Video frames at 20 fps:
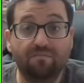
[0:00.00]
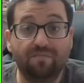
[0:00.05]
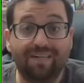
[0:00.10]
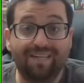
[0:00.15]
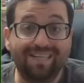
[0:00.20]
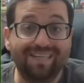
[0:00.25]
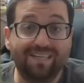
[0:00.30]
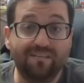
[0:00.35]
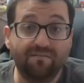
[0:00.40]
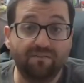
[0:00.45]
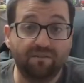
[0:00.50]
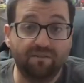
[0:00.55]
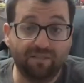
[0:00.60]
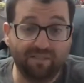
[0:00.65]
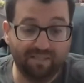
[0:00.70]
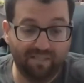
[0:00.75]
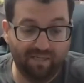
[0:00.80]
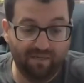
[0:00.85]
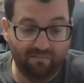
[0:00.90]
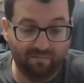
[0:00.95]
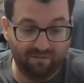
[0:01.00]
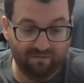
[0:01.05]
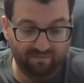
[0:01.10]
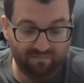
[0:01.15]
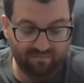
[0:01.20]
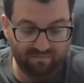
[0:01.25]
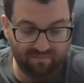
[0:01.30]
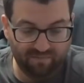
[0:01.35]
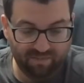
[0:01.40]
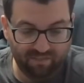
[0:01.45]
I never look at the camera.
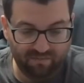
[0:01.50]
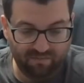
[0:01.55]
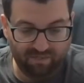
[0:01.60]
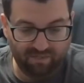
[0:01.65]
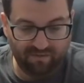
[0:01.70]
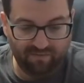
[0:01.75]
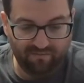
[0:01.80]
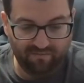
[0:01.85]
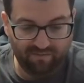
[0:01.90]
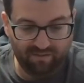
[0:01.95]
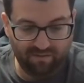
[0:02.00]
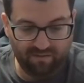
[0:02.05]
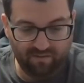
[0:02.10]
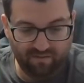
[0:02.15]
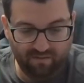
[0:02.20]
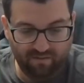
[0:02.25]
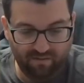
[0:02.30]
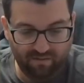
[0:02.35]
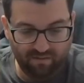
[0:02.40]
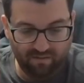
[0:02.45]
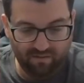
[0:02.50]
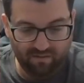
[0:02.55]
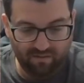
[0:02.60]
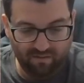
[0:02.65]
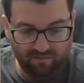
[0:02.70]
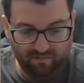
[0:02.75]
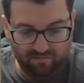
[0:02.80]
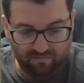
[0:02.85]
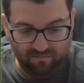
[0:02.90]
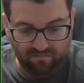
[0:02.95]
So we got Finneon,
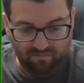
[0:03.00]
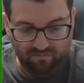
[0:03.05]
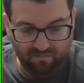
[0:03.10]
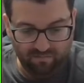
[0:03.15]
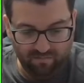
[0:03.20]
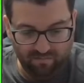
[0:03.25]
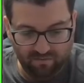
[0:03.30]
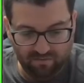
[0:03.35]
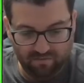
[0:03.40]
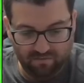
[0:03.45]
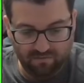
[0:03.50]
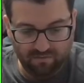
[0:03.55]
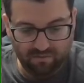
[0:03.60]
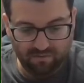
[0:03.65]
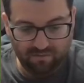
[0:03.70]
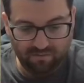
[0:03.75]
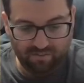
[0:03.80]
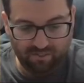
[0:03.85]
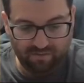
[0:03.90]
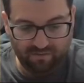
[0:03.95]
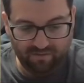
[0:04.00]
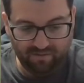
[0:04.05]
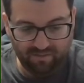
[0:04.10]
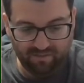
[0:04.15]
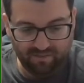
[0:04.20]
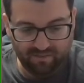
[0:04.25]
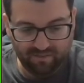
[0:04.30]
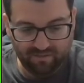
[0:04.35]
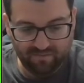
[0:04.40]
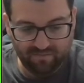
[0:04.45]
Dura,
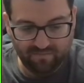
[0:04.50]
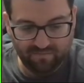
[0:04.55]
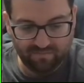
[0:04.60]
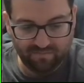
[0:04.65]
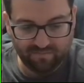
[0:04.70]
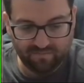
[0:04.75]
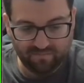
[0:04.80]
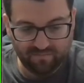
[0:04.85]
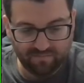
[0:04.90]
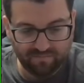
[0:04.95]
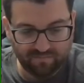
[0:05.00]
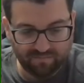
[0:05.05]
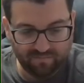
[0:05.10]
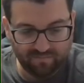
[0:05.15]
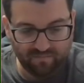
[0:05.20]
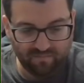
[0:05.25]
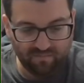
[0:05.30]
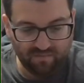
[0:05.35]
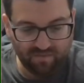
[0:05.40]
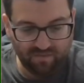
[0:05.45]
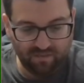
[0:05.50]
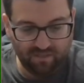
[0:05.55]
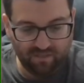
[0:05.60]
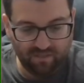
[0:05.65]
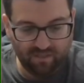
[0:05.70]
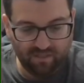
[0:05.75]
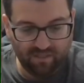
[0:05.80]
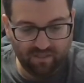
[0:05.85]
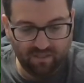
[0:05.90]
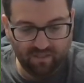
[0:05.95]
Paris,
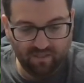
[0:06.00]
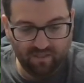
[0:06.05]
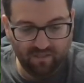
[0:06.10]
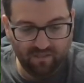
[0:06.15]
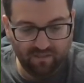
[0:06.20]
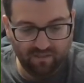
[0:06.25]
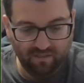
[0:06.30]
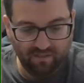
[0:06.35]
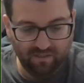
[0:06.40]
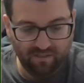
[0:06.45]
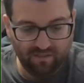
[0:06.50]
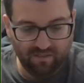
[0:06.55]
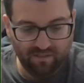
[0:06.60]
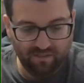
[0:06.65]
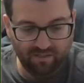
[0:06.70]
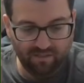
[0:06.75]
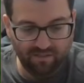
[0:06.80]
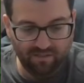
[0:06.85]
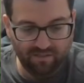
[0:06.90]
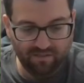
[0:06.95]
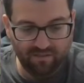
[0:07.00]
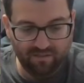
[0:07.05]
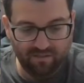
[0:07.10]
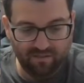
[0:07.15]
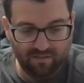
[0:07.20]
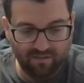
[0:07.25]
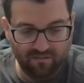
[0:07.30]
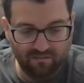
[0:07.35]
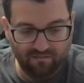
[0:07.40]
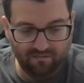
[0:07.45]
Dinke, Jinx,
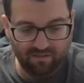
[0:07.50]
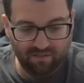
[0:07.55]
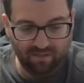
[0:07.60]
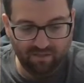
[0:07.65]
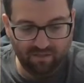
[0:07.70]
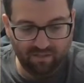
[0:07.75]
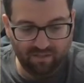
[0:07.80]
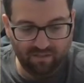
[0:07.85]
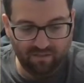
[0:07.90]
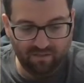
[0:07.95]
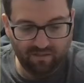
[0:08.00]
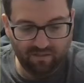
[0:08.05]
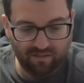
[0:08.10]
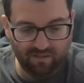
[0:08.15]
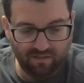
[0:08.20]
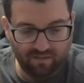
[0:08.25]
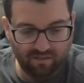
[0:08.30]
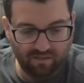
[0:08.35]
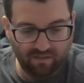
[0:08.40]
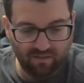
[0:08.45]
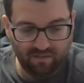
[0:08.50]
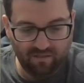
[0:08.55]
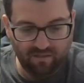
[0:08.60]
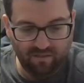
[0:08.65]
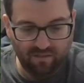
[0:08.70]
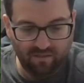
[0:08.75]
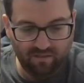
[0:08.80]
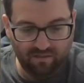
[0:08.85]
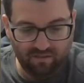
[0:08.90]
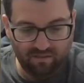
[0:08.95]
Relincanth,
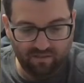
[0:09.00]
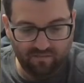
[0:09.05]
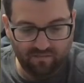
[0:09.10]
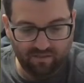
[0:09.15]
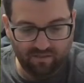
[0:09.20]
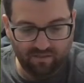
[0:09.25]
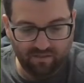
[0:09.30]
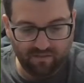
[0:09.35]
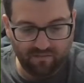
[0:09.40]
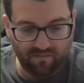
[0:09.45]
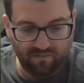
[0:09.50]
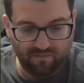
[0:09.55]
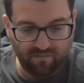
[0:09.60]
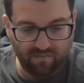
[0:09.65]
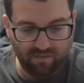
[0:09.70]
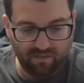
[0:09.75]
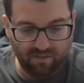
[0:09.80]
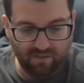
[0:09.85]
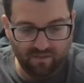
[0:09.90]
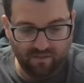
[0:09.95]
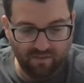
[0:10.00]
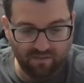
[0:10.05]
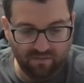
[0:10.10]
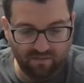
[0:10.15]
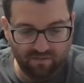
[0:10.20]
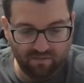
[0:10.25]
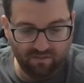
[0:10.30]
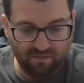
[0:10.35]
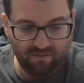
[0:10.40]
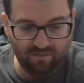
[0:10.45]
Lost Vacuum,
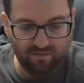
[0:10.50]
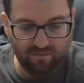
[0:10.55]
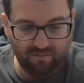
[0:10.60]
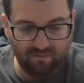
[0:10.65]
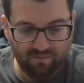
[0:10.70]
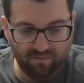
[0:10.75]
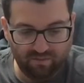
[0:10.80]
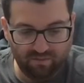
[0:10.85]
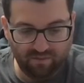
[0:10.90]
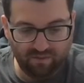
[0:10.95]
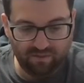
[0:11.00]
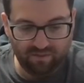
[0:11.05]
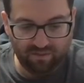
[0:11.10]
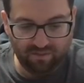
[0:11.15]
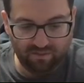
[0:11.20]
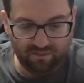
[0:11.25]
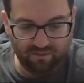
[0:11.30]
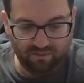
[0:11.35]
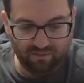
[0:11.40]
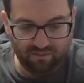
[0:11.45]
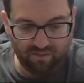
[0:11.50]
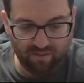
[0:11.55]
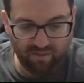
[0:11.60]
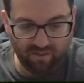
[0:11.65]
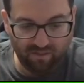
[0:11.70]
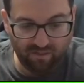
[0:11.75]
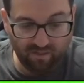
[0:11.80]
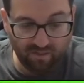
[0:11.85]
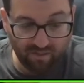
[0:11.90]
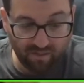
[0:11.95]
Silcoon, Porygon 2,
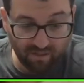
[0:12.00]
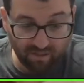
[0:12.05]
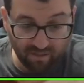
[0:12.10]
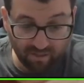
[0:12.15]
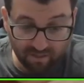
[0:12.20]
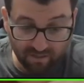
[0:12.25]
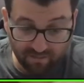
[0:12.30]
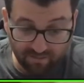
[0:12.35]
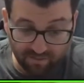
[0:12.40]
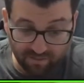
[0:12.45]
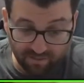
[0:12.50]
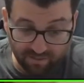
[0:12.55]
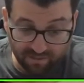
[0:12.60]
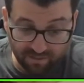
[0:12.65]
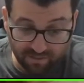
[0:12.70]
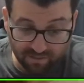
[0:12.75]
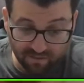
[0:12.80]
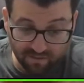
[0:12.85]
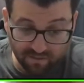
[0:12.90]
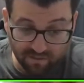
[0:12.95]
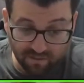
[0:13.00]
and a V-Star.